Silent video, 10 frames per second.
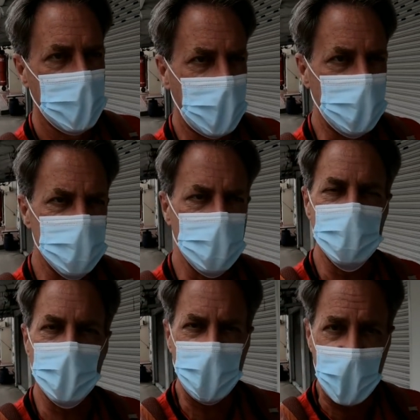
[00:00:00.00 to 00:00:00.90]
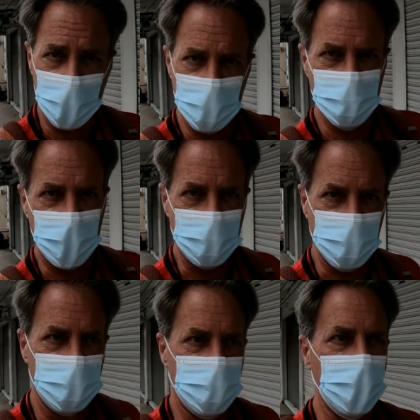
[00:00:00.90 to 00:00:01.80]
I was using
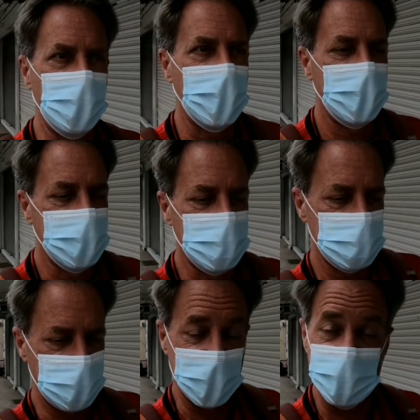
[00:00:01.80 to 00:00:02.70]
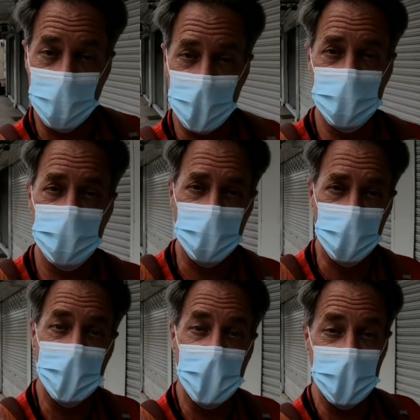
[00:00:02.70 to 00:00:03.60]
PowerDirector for a while, then I switched
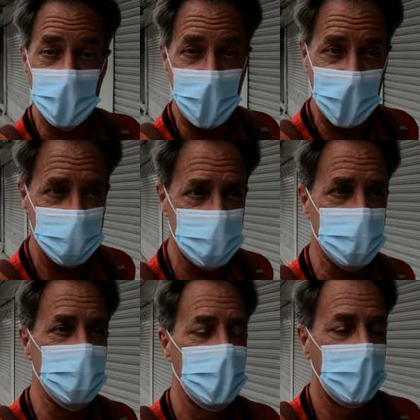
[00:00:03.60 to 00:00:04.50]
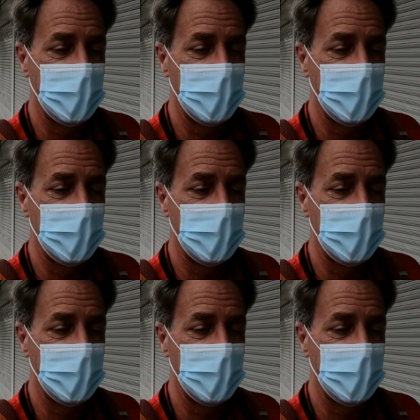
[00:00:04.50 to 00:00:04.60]
to KineMaster,